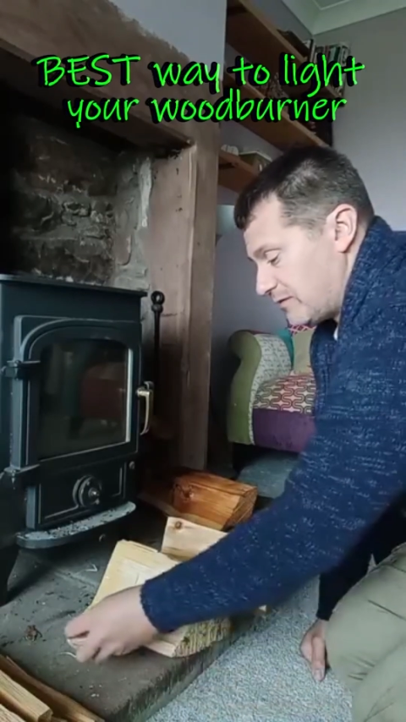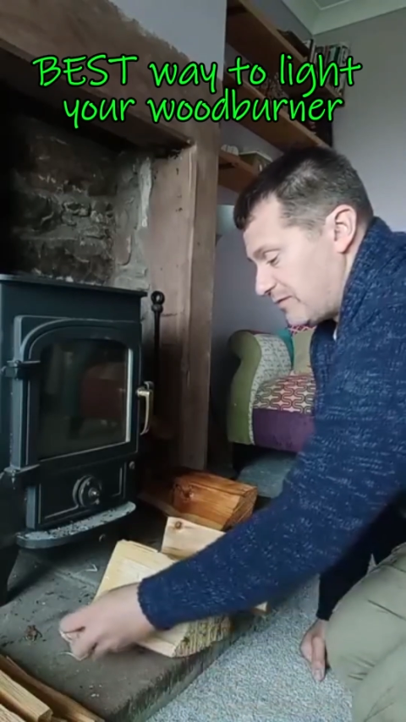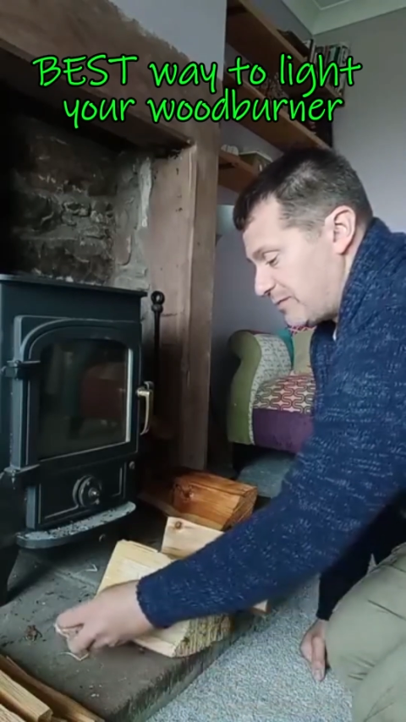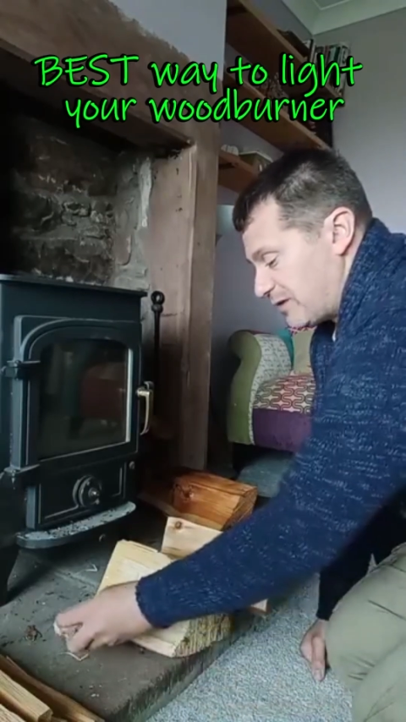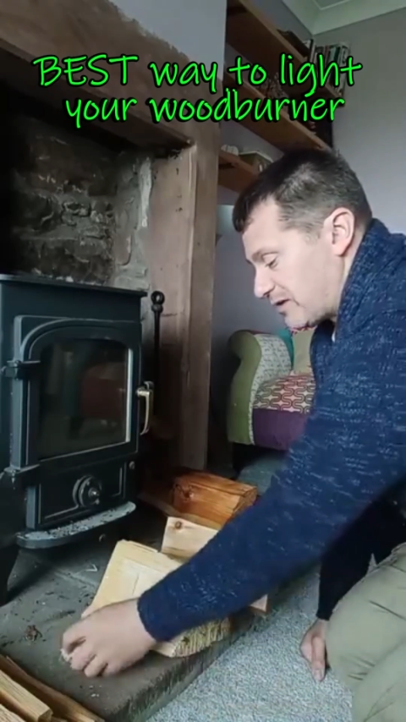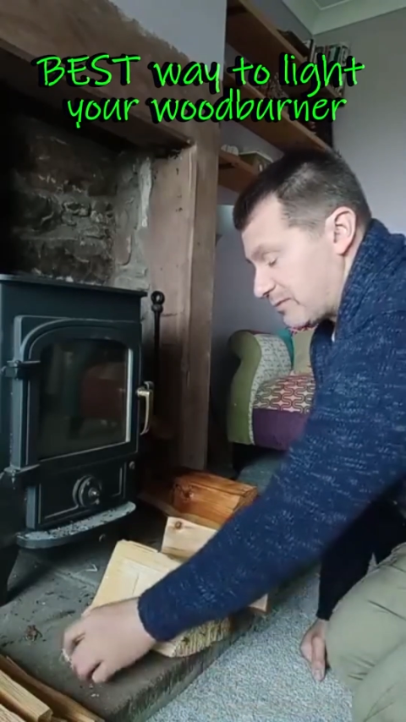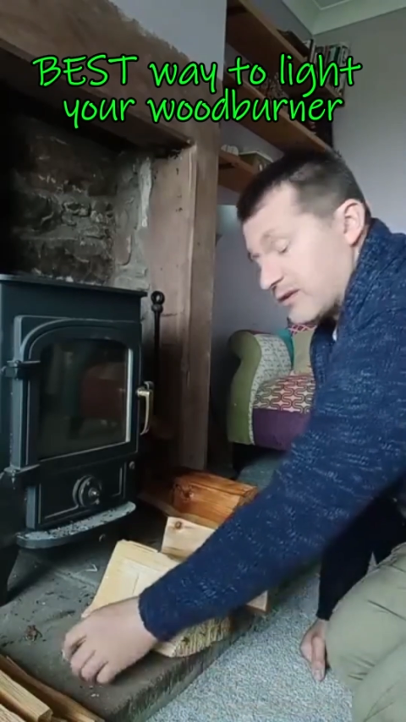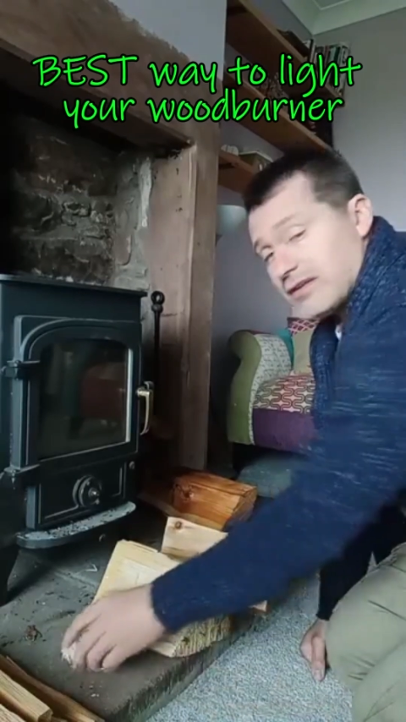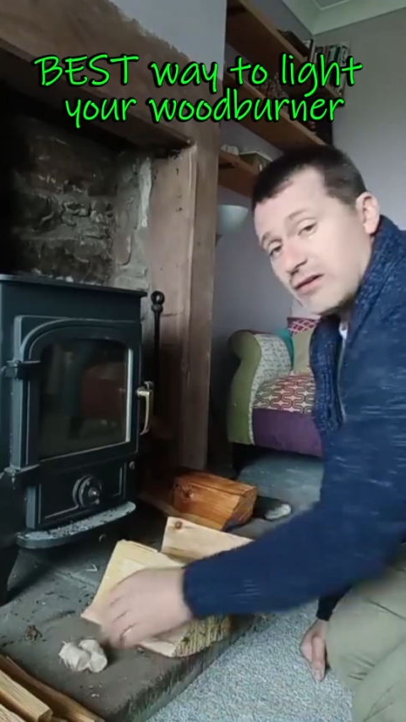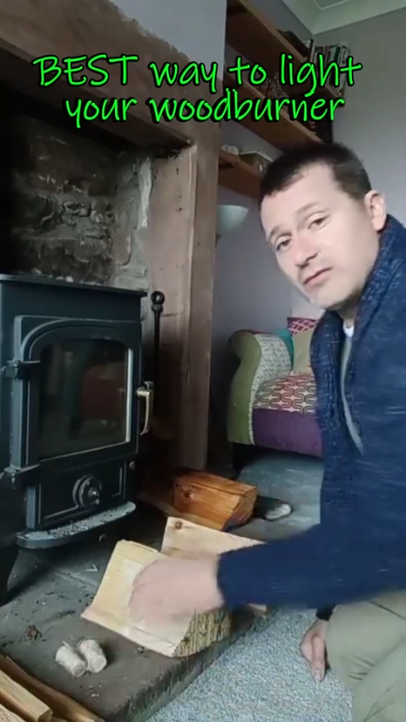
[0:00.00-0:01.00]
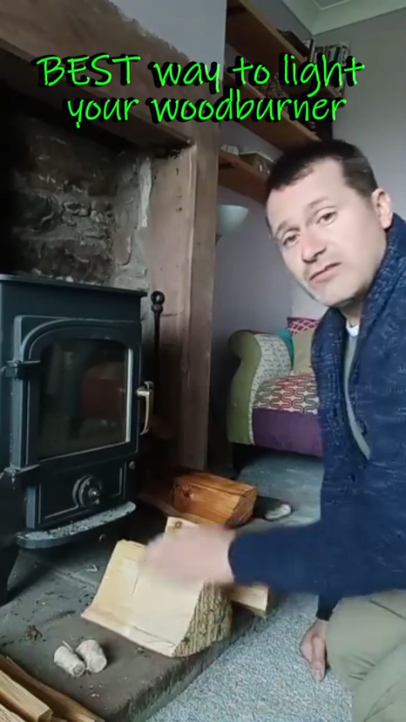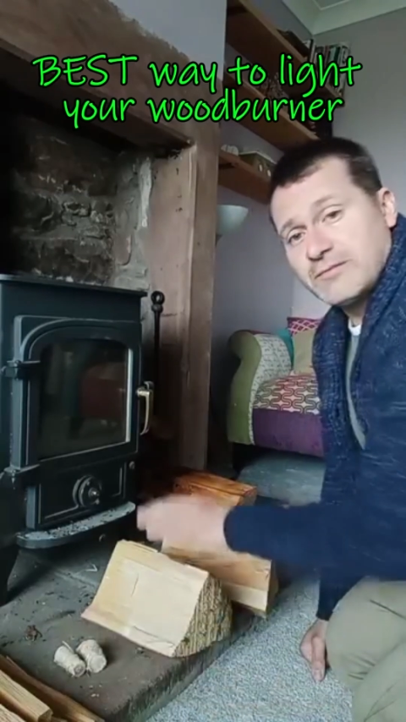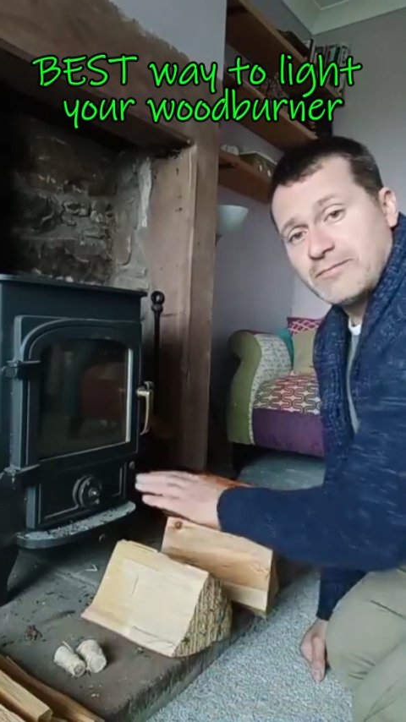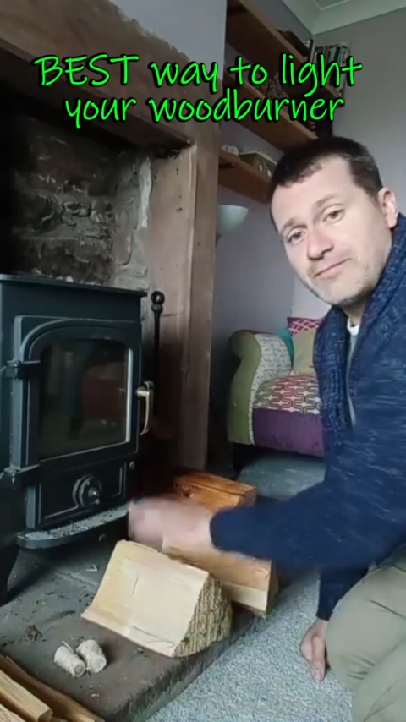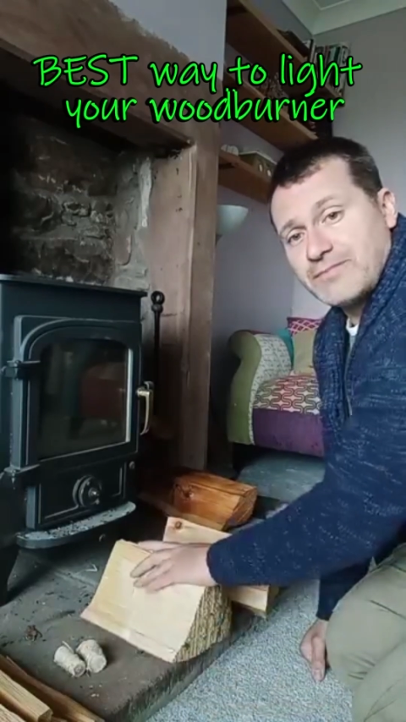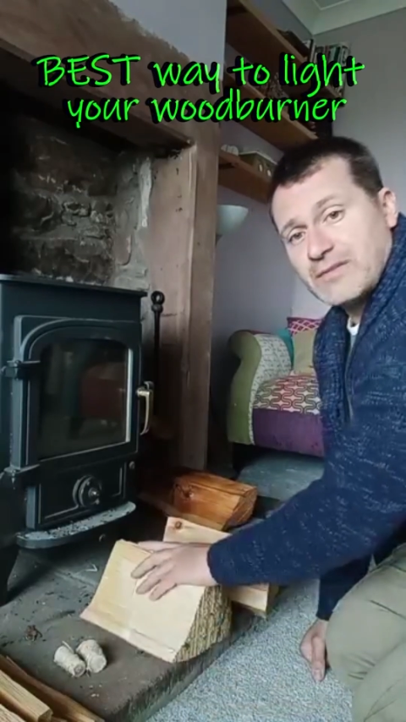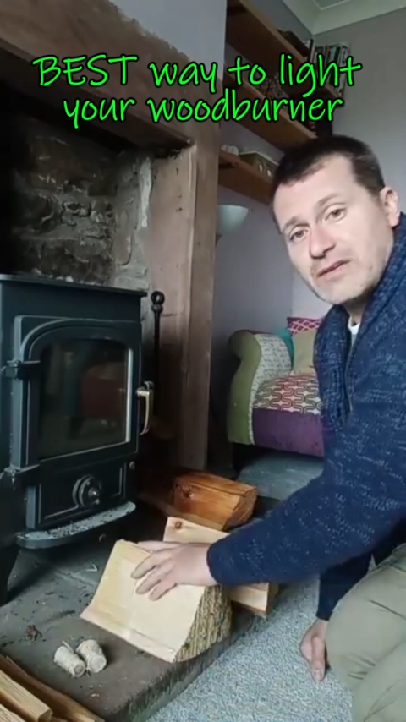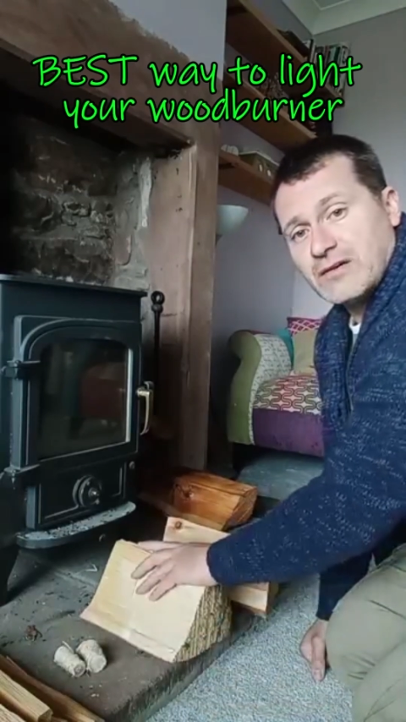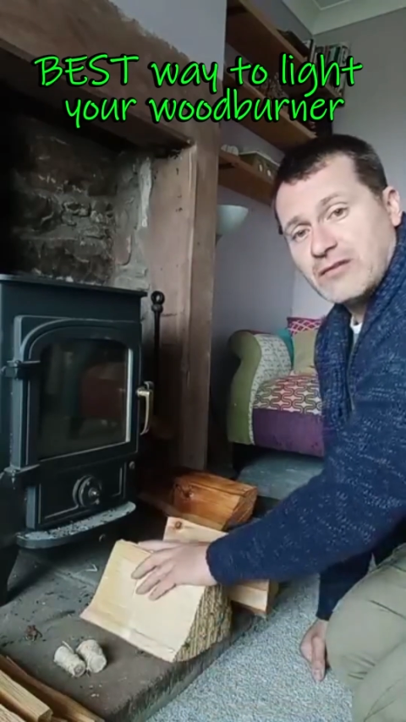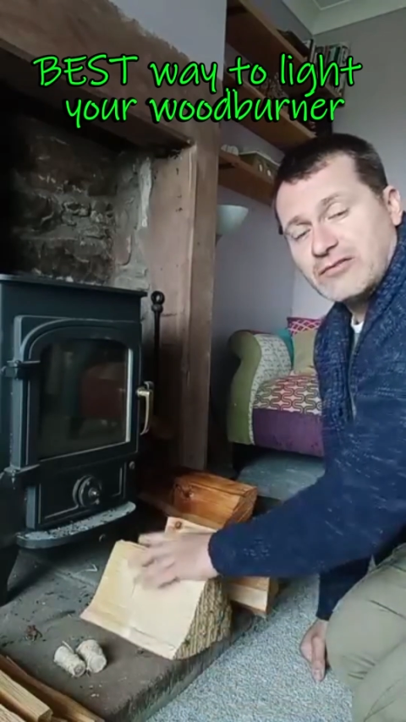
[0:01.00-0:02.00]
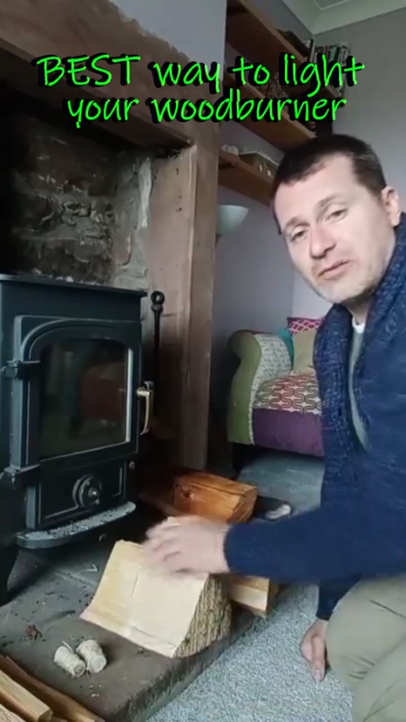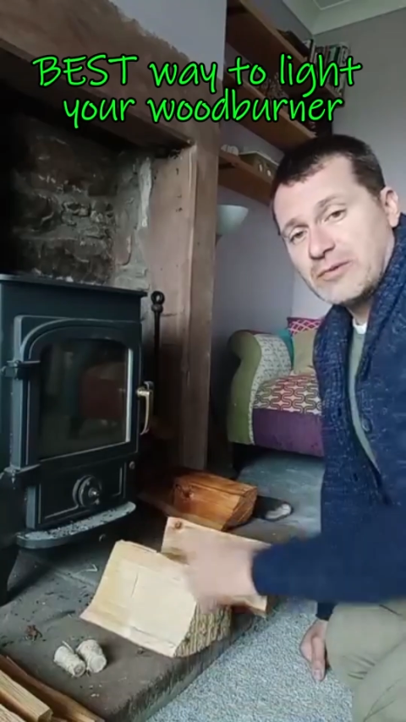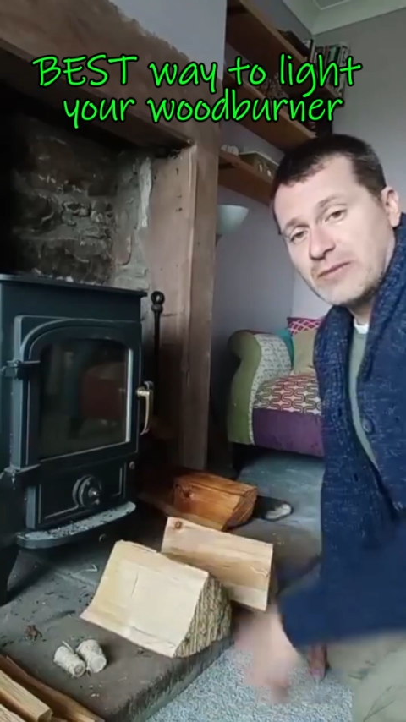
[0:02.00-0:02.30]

You put a couple of those on top of